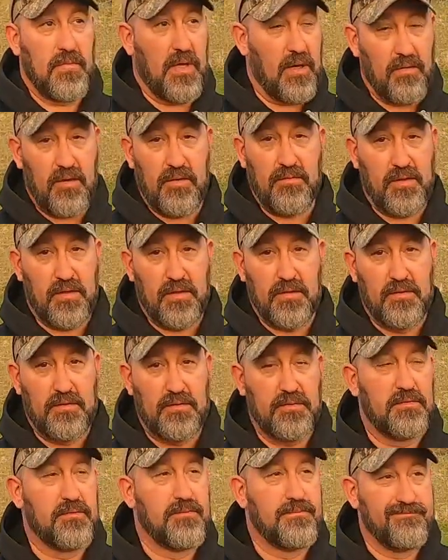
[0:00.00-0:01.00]
However,
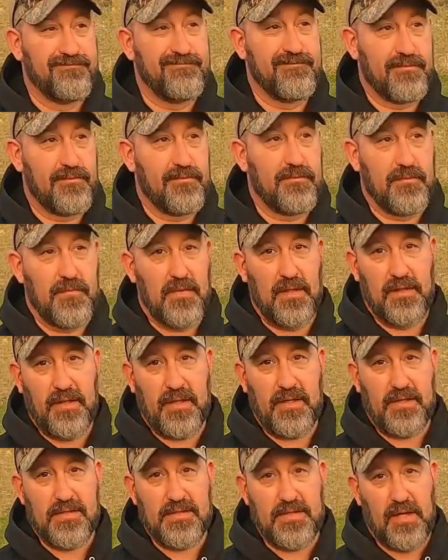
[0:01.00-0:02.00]
the
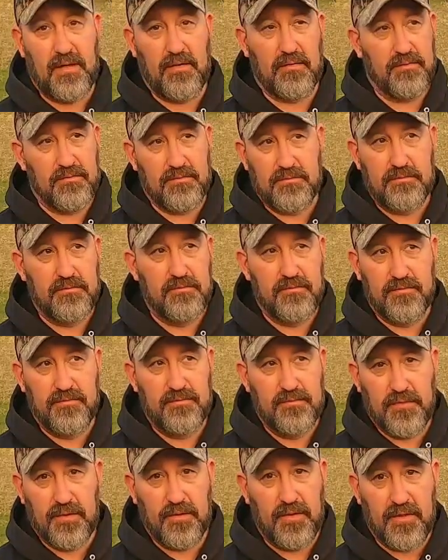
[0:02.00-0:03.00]
lake is down
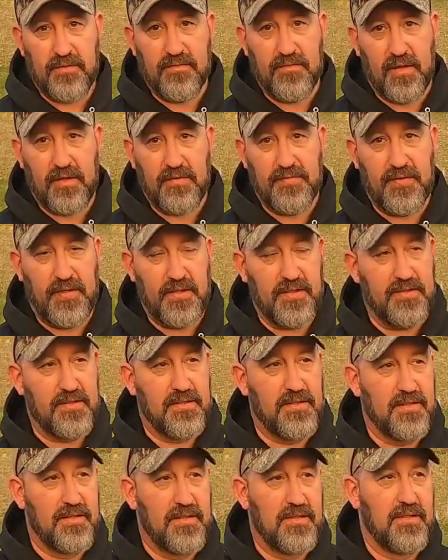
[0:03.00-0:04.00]
3 to 5 feet.
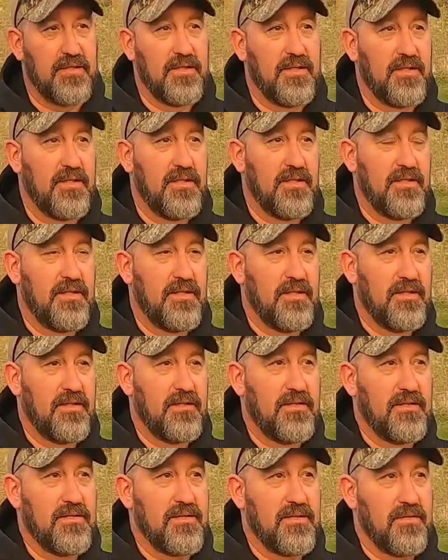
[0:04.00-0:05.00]

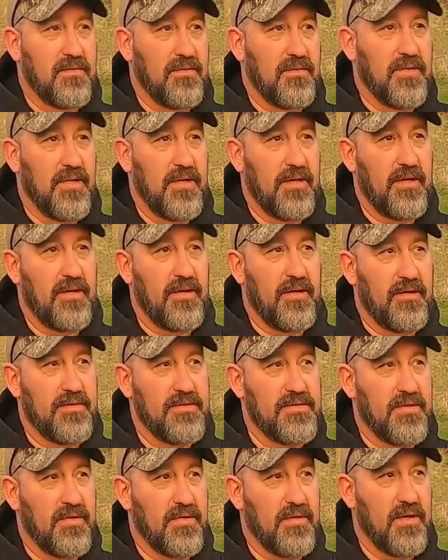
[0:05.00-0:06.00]
So
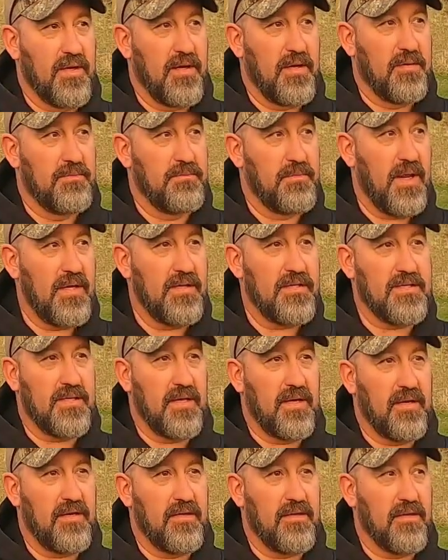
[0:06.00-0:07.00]
as your
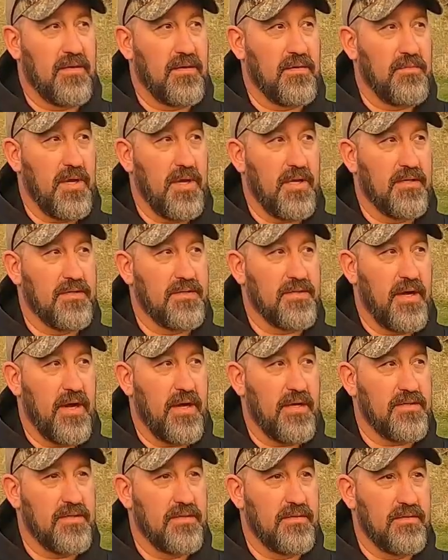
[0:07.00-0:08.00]
mainstay or your main
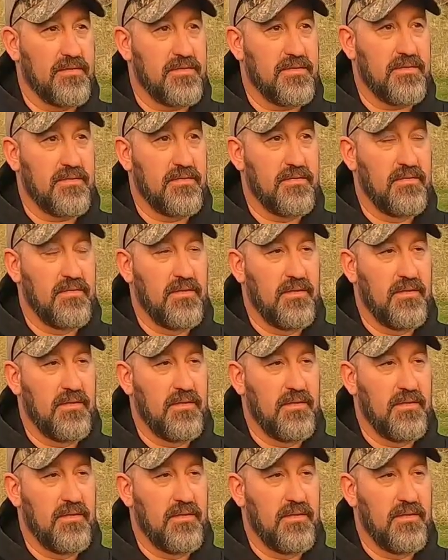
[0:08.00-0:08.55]
attraction is